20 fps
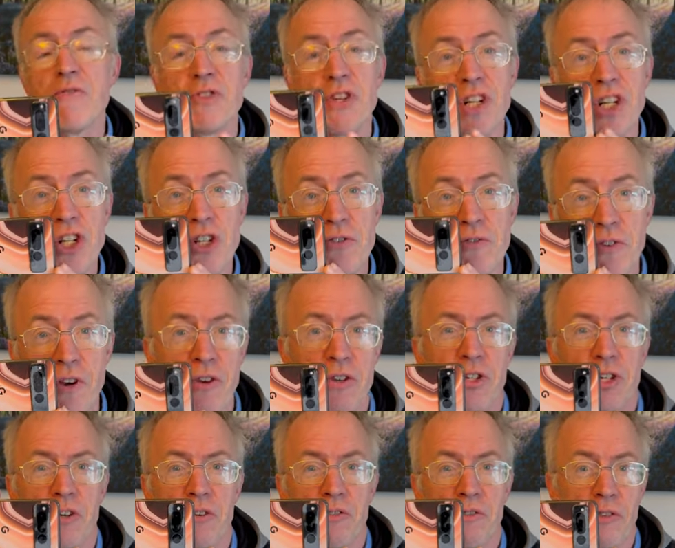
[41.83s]
in each
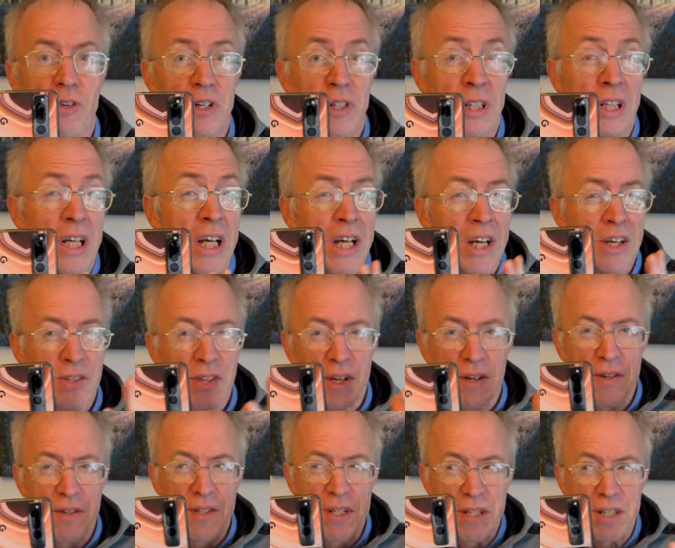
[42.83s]
photo file, though you
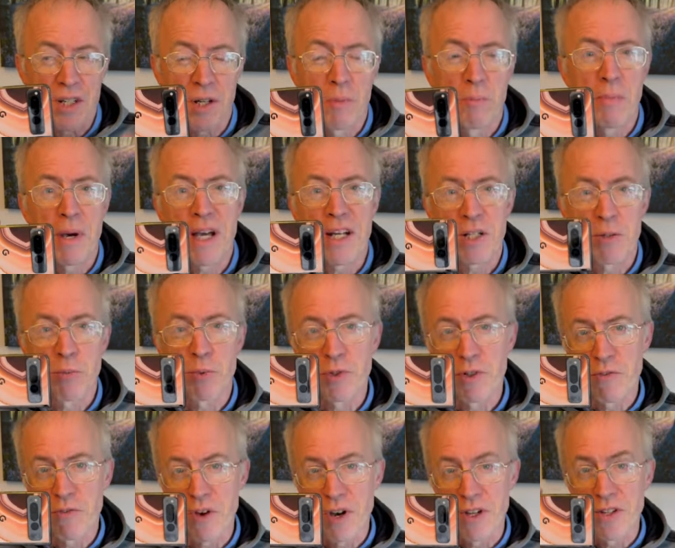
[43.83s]
need a compatible
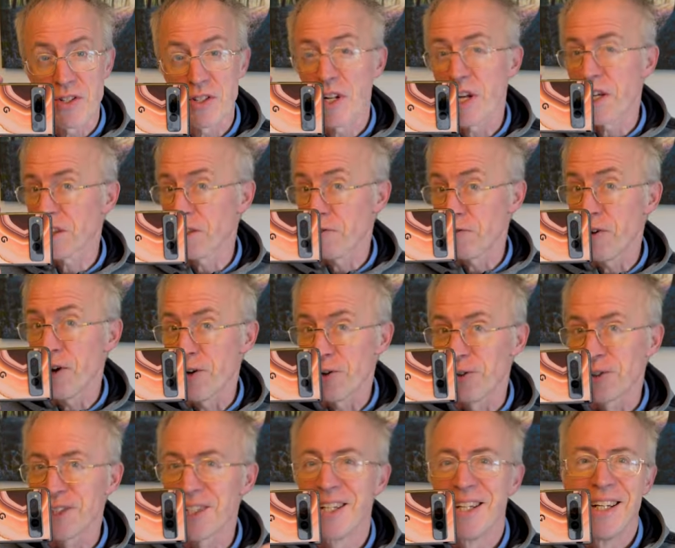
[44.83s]
device, like the Fold,